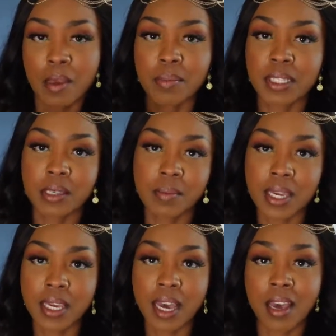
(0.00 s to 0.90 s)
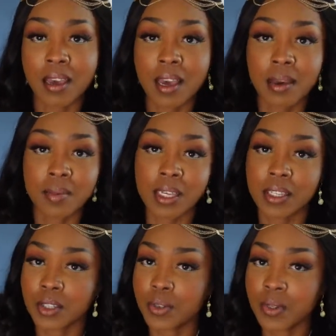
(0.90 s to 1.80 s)
But to me, I, I
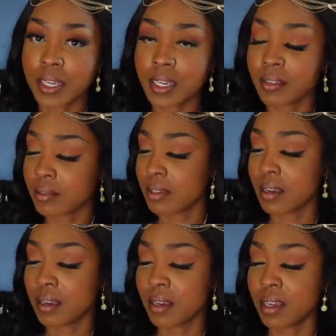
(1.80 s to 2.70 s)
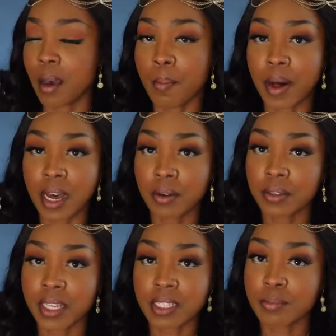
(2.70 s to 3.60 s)
mean, you get a bottle
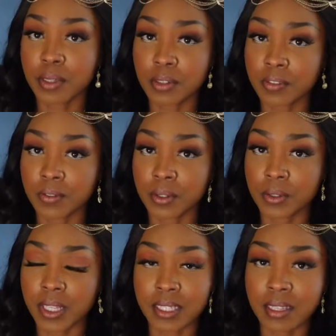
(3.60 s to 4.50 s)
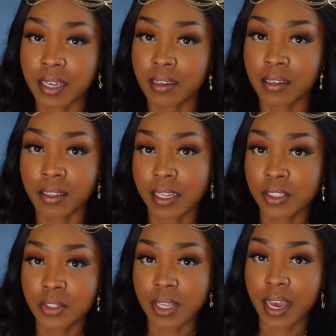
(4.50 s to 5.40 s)
that's beautiful, that's like a
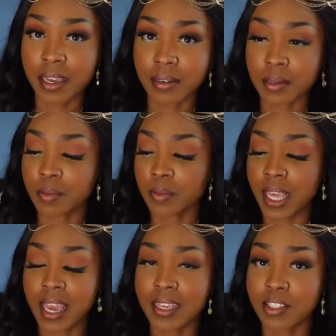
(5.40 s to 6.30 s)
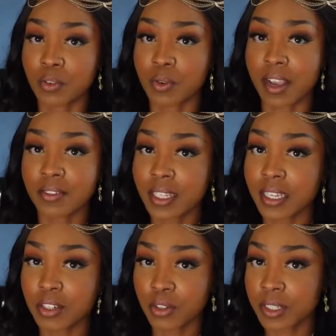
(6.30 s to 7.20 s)
collector's item that has Swarovski
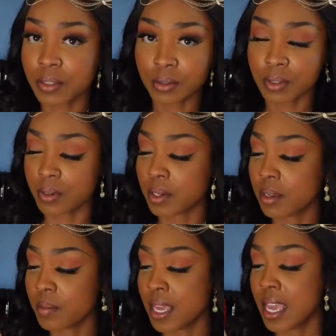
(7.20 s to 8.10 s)
crystals on them